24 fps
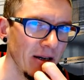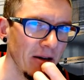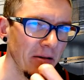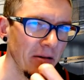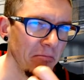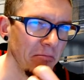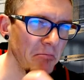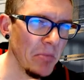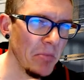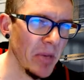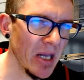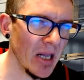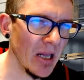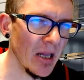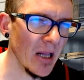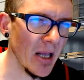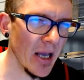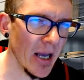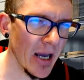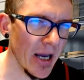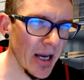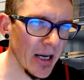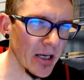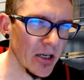
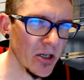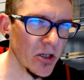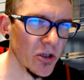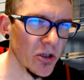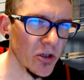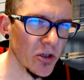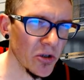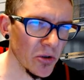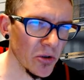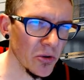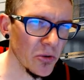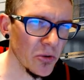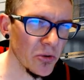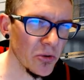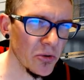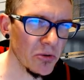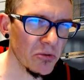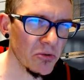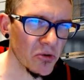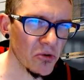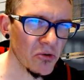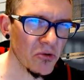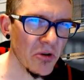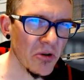middle-aged dude
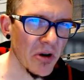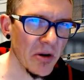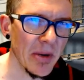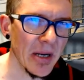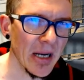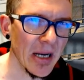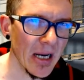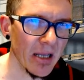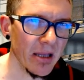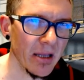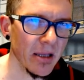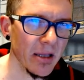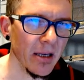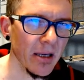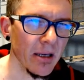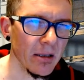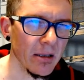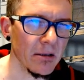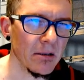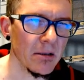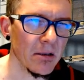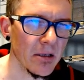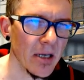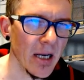screaming at the
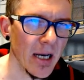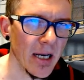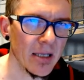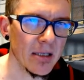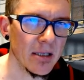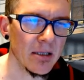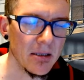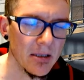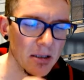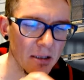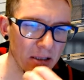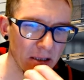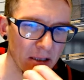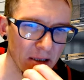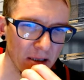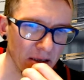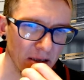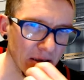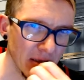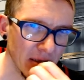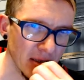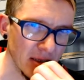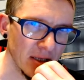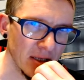internet,
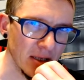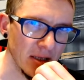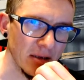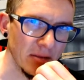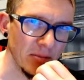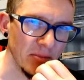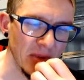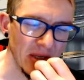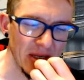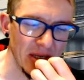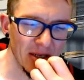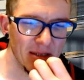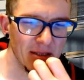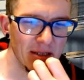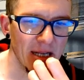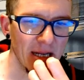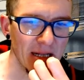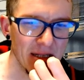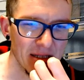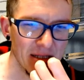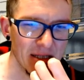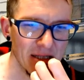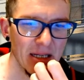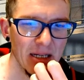because
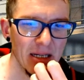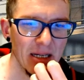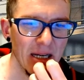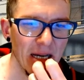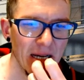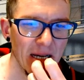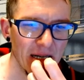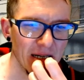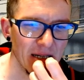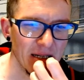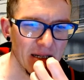that's in the end